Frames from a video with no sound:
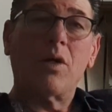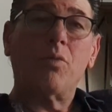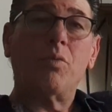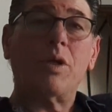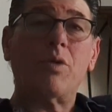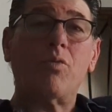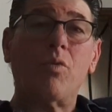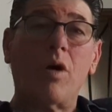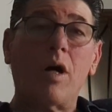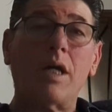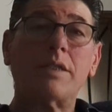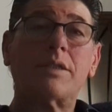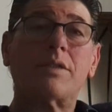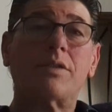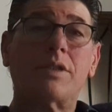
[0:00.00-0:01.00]
We
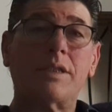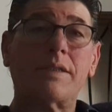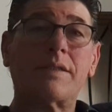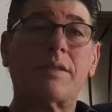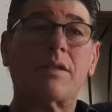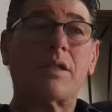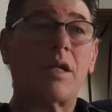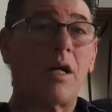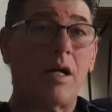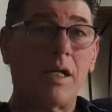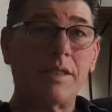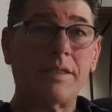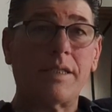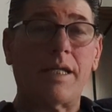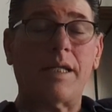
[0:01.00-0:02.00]
want this
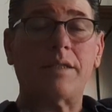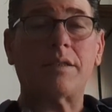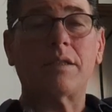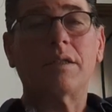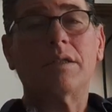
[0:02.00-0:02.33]
content